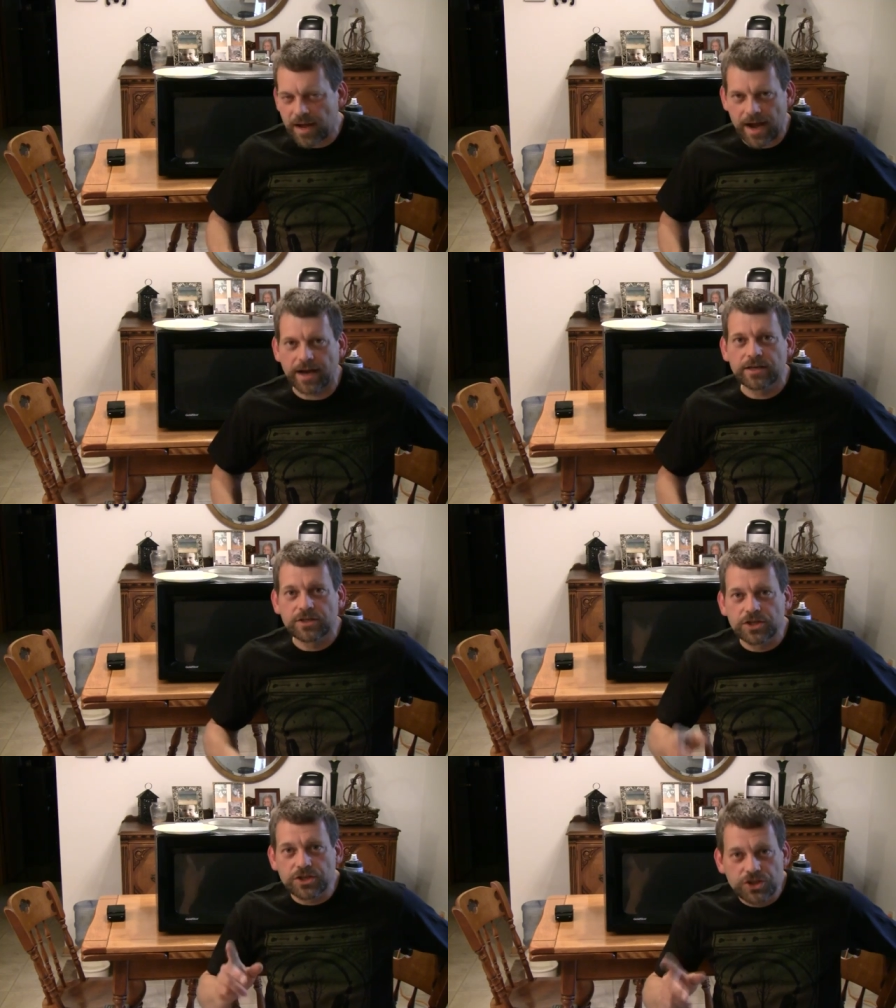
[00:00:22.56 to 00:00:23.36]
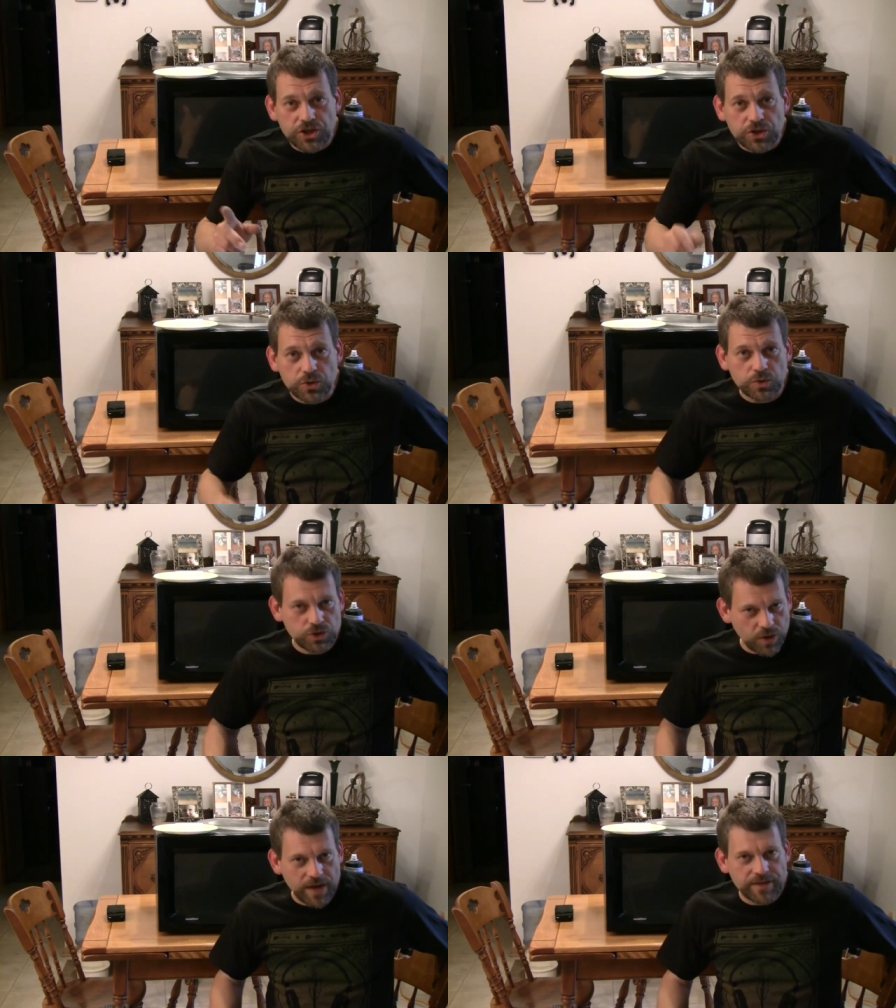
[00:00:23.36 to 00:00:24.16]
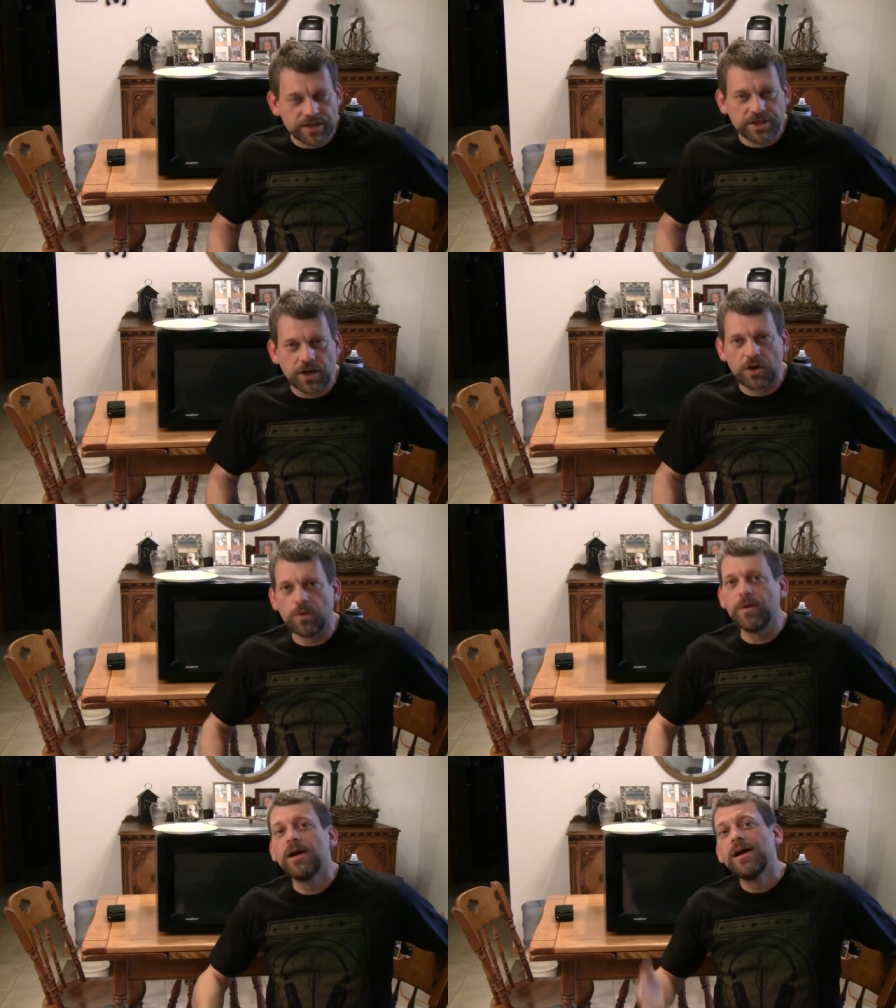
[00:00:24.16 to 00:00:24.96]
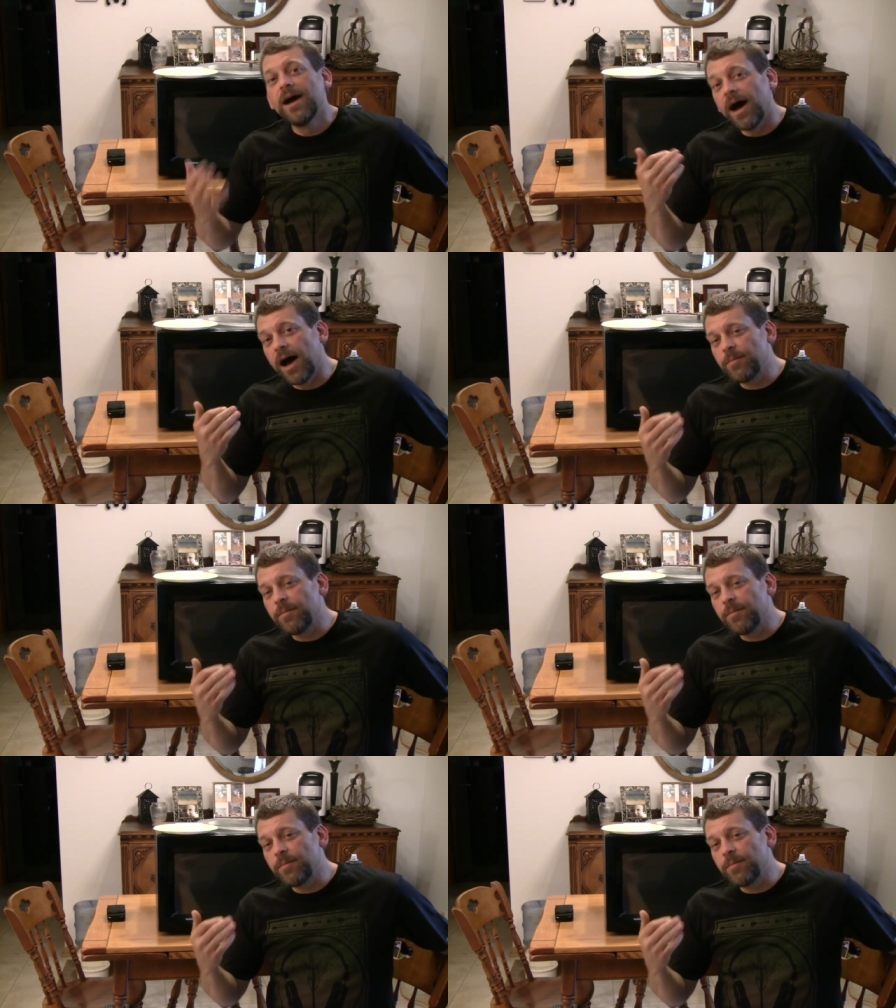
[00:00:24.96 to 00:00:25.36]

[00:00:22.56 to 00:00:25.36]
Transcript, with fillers: back to Do Try This at Home.